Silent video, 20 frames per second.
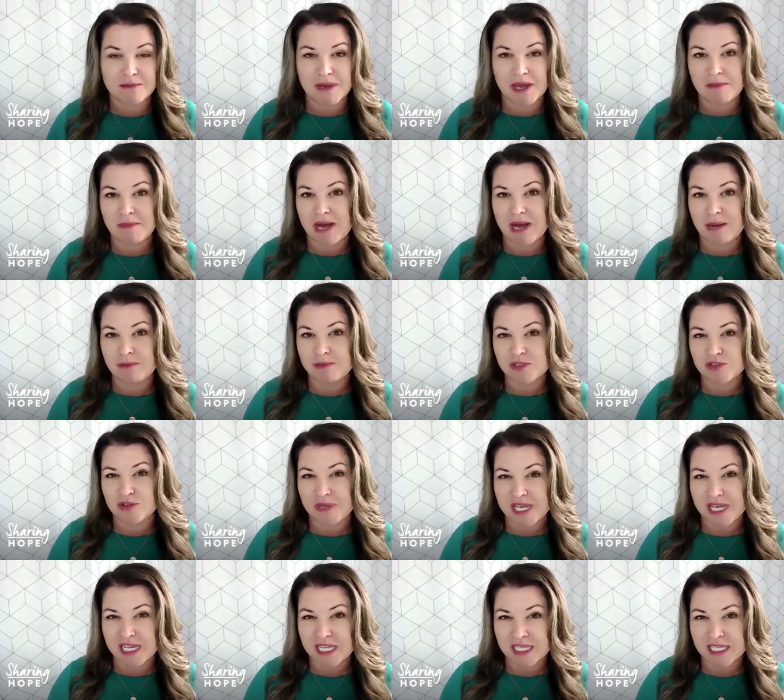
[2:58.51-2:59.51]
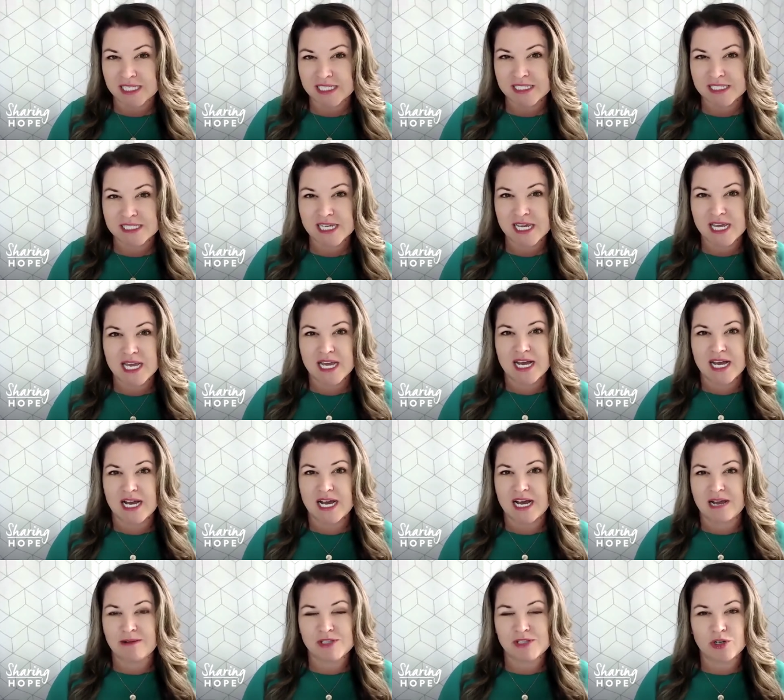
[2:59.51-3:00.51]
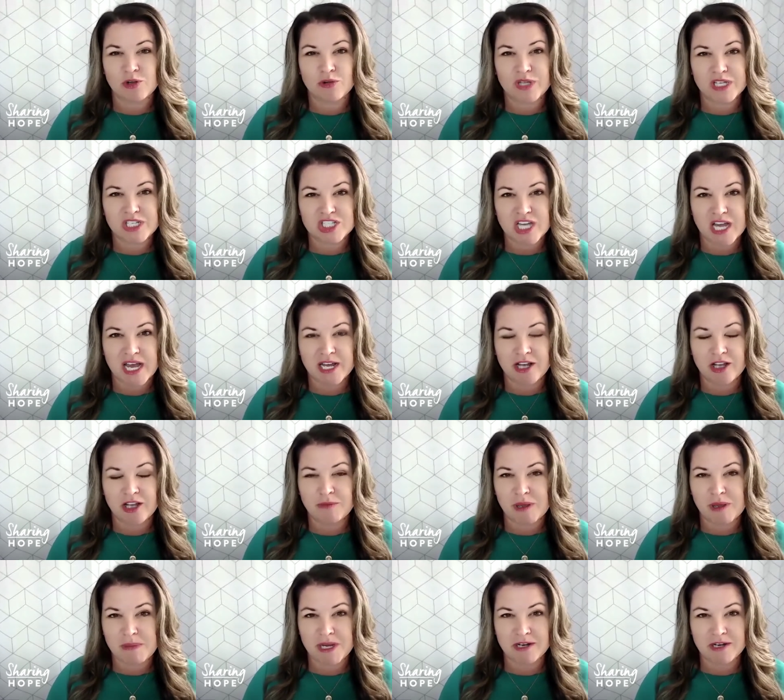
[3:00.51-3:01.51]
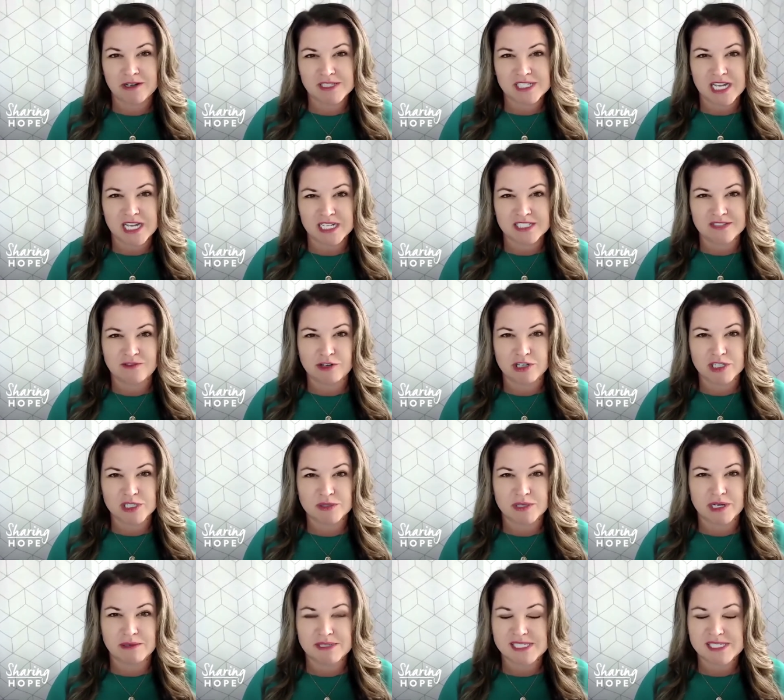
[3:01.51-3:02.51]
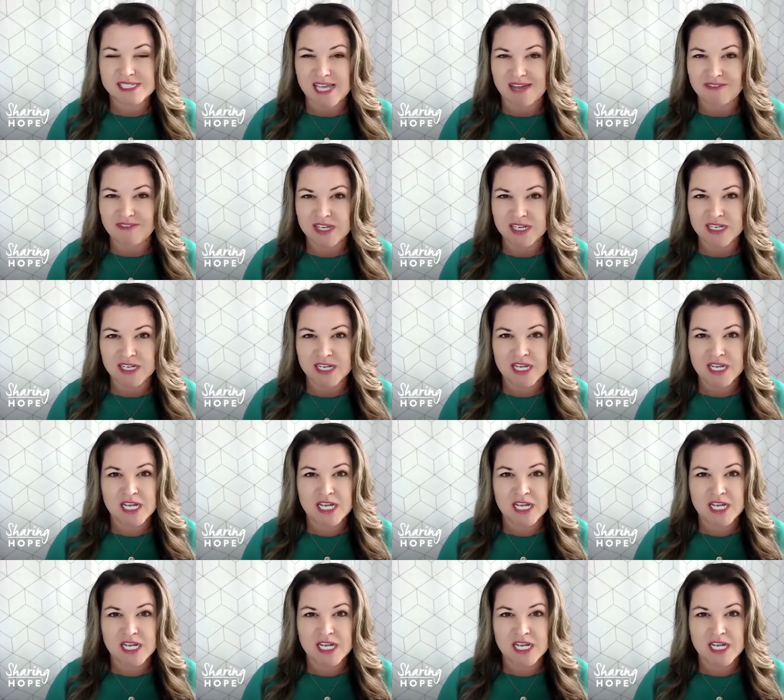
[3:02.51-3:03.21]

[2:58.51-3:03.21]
My mom was from England. I was an only child. My parents got divorced when I was 7.